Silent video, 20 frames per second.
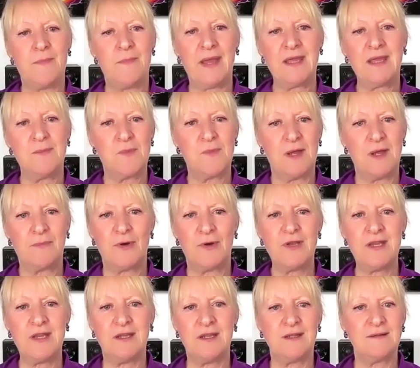back in my
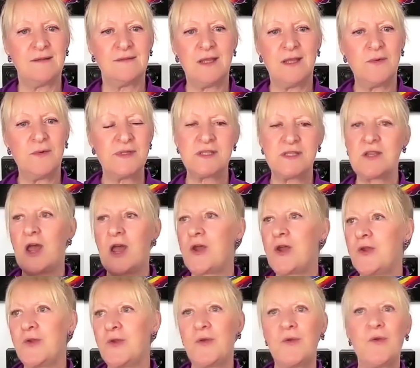body. There was
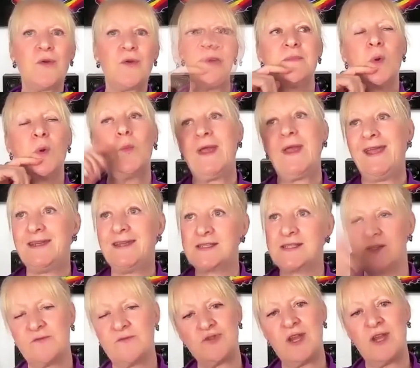no
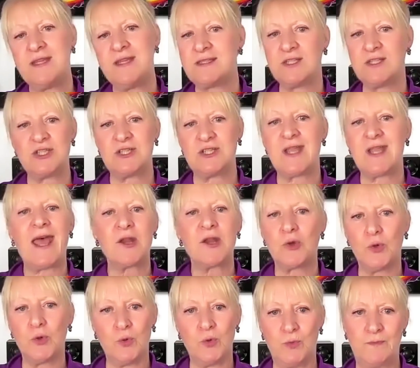awareness of transition at all.